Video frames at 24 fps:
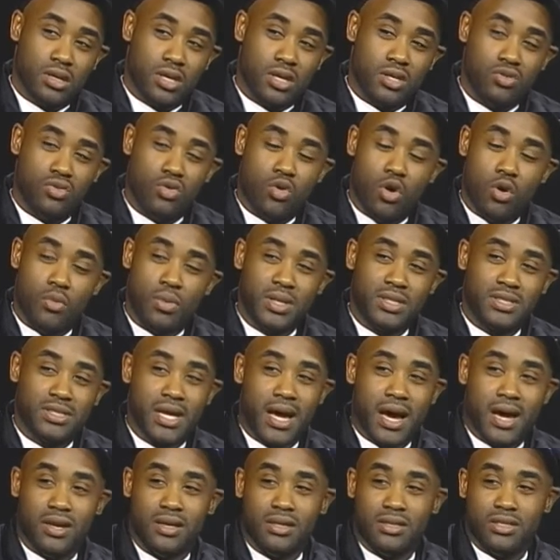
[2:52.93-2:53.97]
And you always
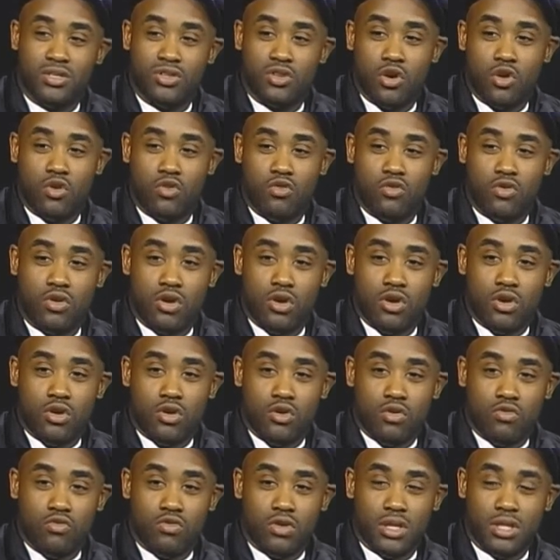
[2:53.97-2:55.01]
got to, you know,
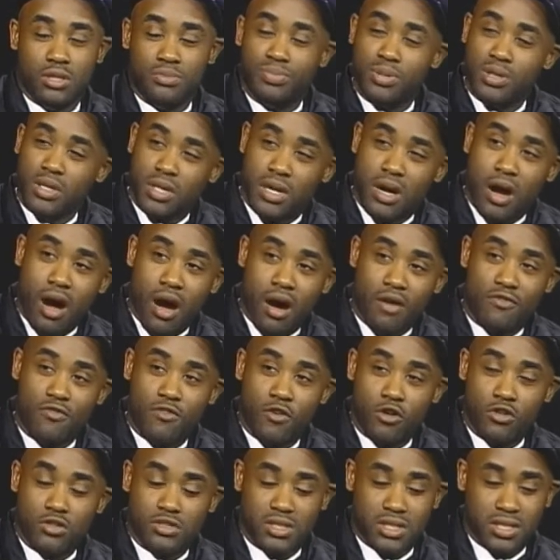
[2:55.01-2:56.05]
really put God
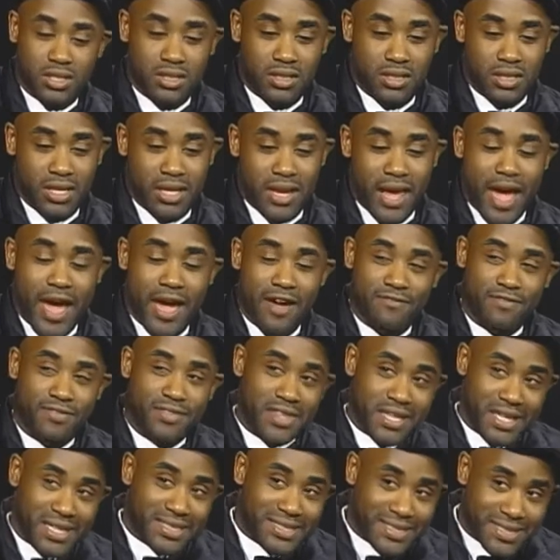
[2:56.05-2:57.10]
first and, and have
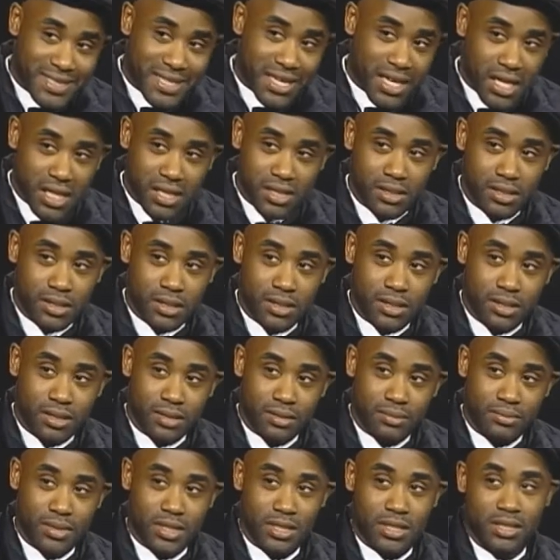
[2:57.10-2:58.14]
thick skin
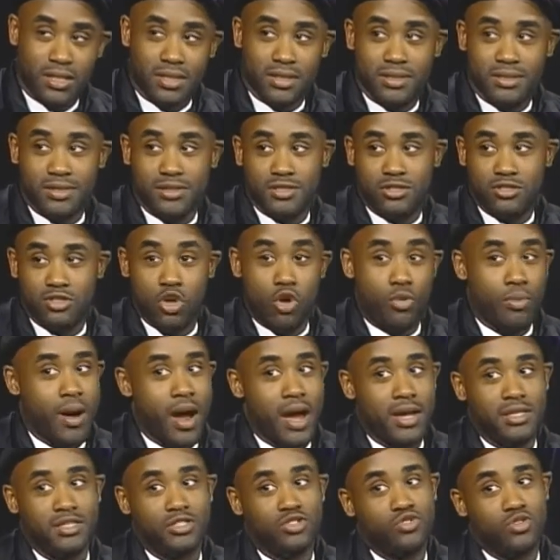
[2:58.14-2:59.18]
because
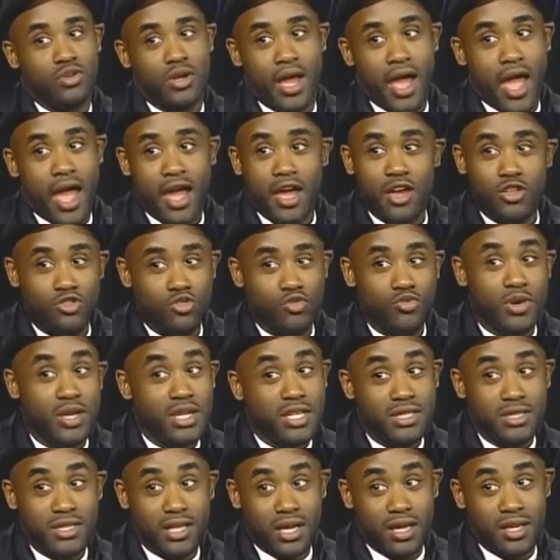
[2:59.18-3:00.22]
nobody's going to hand you
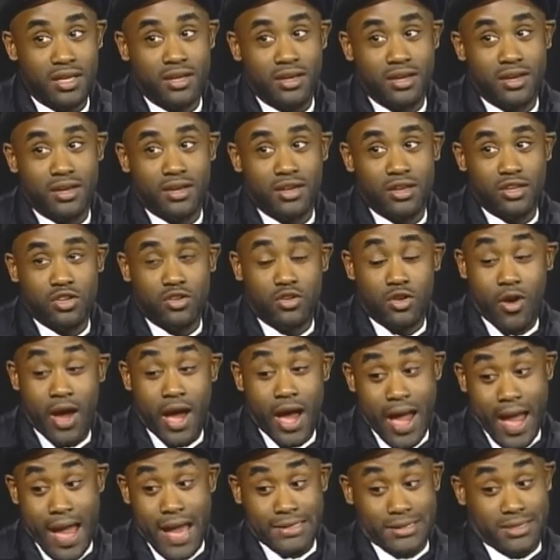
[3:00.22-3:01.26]
anything. You know, I, I,